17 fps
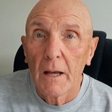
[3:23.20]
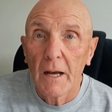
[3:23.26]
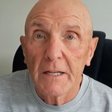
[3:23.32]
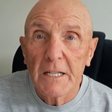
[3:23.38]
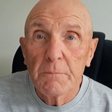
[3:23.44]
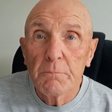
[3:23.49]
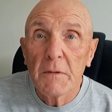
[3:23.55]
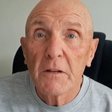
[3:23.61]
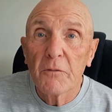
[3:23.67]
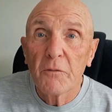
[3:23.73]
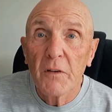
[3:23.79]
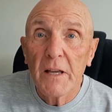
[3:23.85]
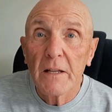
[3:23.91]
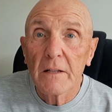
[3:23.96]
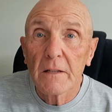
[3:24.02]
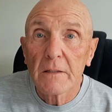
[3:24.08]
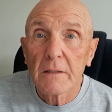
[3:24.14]
And in
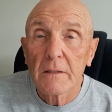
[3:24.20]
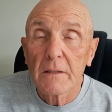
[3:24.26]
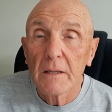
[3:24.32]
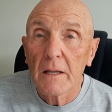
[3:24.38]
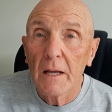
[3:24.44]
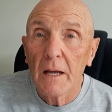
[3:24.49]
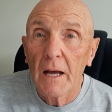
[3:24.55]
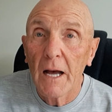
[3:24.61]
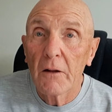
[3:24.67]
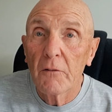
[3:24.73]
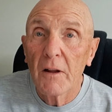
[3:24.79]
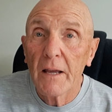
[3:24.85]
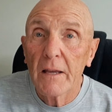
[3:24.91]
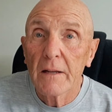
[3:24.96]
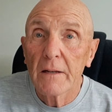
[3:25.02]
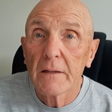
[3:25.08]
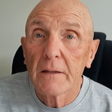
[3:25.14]
midfield, I
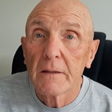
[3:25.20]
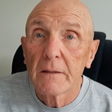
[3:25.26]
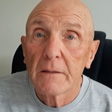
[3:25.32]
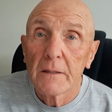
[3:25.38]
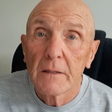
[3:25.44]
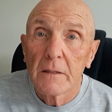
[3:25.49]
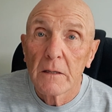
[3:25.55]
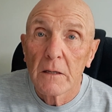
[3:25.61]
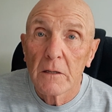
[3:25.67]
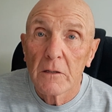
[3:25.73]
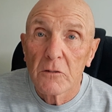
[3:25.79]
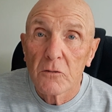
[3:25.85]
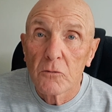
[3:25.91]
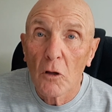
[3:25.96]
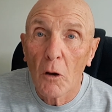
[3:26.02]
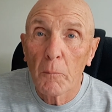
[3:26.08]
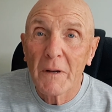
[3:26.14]
reckon
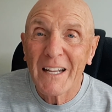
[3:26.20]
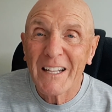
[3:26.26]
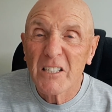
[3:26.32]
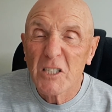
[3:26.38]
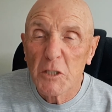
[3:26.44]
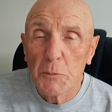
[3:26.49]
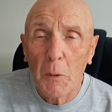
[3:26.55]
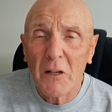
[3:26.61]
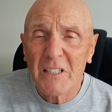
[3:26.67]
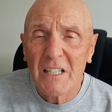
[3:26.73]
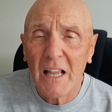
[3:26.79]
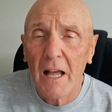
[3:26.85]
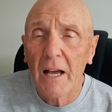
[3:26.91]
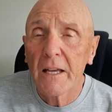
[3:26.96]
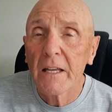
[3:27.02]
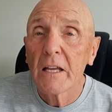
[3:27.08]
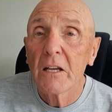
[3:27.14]
Dominik
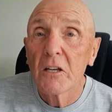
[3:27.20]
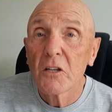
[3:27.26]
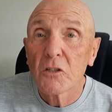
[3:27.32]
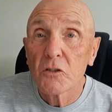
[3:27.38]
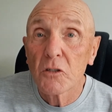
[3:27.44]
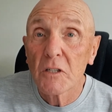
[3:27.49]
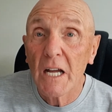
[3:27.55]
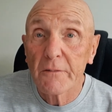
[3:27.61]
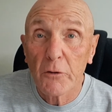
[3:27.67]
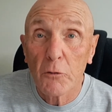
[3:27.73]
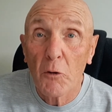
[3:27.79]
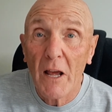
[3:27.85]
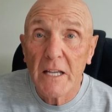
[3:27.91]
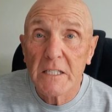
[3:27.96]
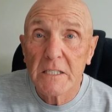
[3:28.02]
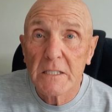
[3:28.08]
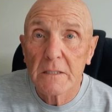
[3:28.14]
Szoboszlai should have a
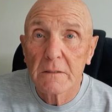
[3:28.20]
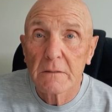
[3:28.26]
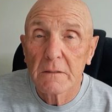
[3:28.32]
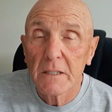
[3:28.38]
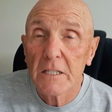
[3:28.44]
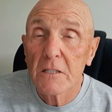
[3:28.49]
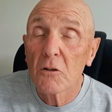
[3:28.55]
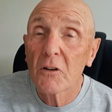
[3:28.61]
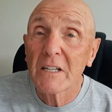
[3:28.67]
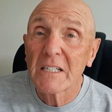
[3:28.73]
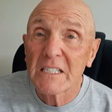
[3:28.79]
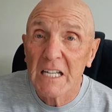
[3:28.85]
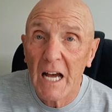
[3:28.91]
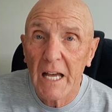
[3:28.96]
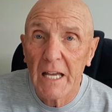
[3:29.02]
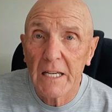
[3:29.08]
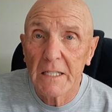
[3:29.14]
rest. He's looking
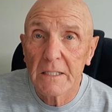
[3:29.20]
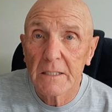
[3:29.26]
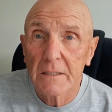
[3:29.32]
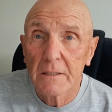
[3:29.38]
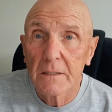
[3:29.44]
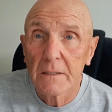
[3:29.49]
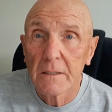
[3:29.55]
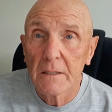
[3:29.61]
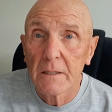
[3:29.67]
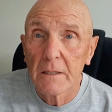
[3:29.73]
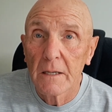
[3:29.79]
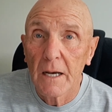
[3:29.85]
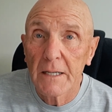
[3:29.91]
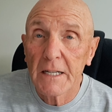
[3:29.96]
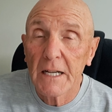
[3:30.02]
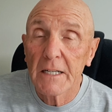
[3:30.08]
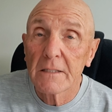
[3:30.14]
tired,
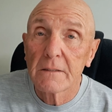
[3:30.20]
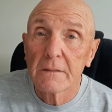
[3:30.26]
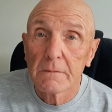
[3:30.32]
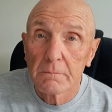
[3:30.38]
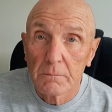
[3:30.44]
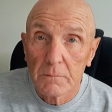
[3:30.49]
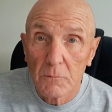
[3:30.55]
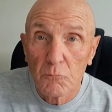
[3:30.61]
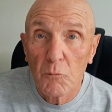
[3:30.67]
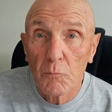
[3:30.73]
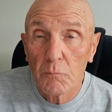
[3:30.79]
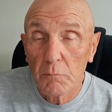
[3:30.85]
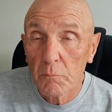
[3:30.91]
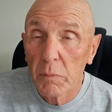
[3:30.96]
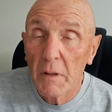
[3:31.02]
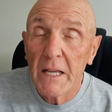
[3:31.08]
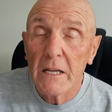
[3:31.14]
and I'd
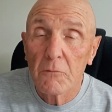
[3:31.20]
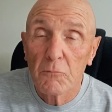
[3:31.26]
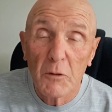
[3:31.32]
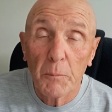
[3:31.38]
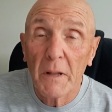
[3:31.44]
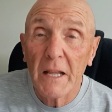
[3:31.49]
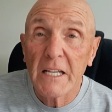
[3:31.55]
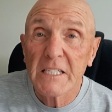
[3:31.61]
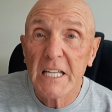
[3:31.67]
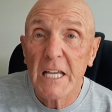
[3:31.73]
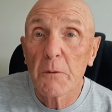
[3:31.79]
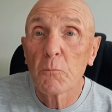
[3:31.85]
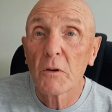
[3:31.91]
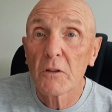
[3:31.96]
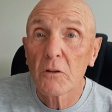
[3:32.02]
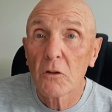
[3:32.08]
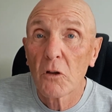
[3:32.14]
replace
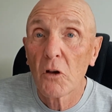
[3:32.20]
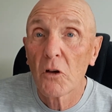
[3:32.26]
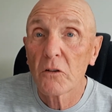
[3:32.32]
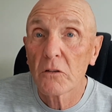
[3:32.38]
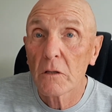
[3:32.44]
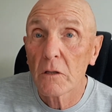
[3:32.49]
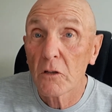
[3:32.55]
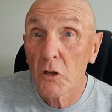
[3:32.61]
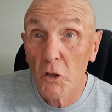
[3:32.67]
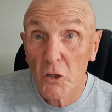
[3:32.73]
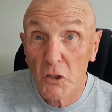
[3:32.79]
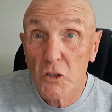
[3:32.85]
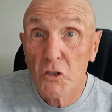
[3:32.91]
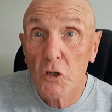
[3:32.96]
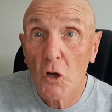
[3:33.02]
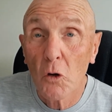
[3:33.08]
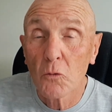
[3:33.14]
him with
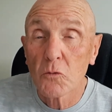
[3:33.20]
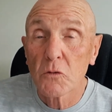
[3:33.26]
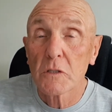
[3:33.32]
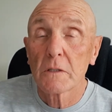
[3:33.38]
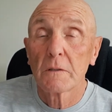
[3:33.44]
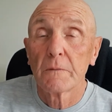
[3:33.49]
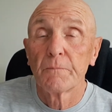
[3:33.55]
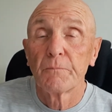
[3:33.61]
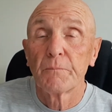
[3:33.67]
Curtis Jones.